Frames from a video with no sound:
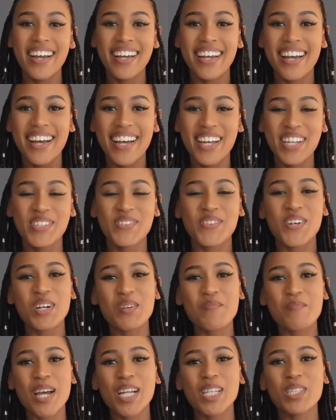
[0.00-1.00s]
Hi guys,
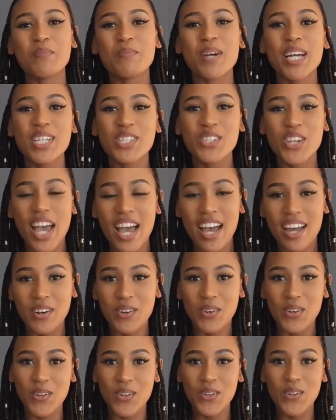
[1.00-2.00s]
welcome back to my
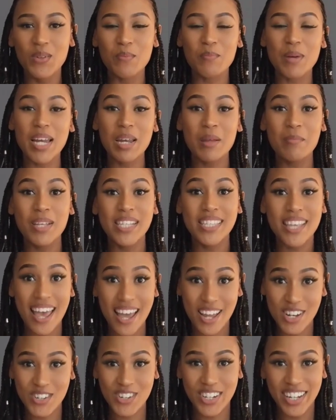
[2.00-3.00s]
channel. My name
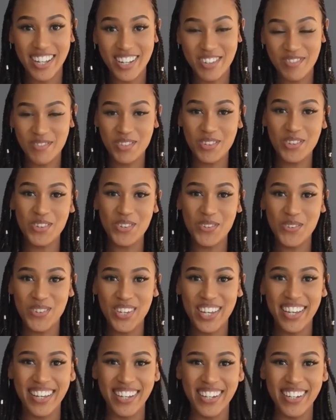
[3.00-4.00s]
is Angela if you're
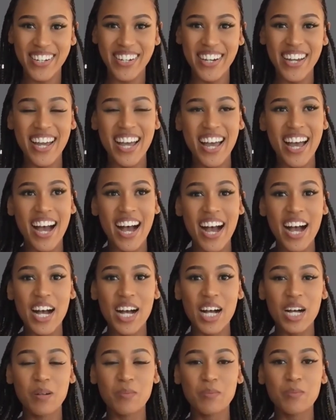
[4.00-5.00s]
new here.
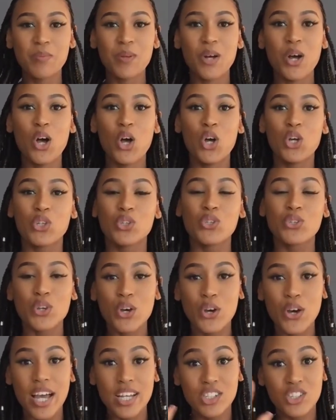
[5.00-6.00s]
Um,
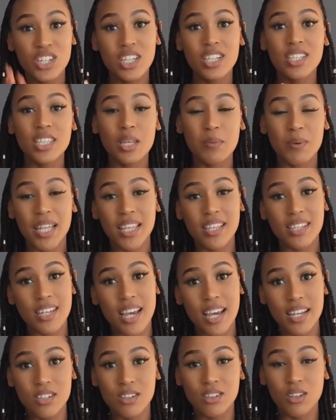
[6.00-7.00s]
so as you can see by
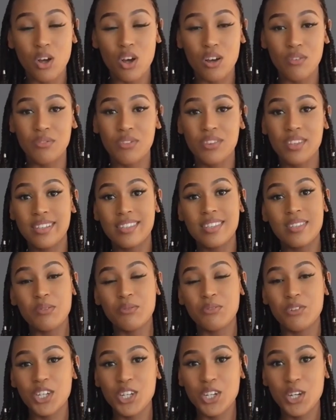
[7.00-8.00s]
the title of
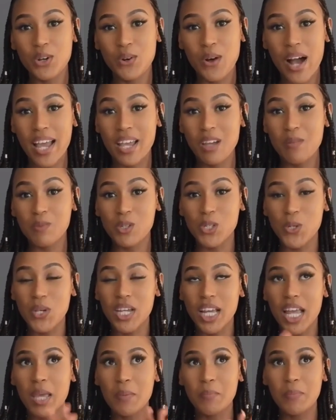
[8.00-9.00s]
this video, I am
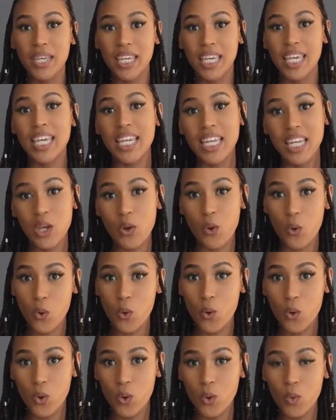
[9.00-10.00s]
doing a bikini
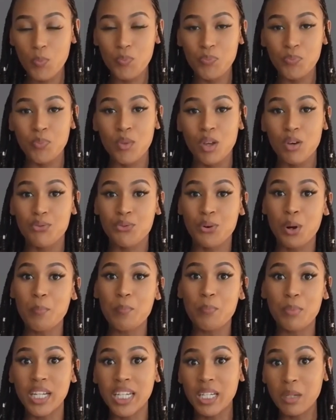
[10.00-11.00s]
haul
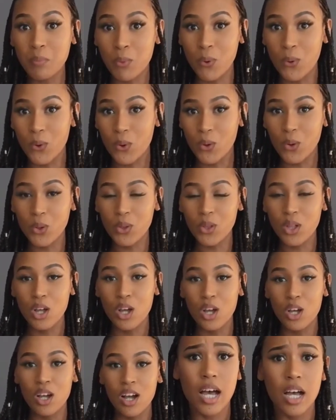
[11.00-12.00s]
from Billy Mall.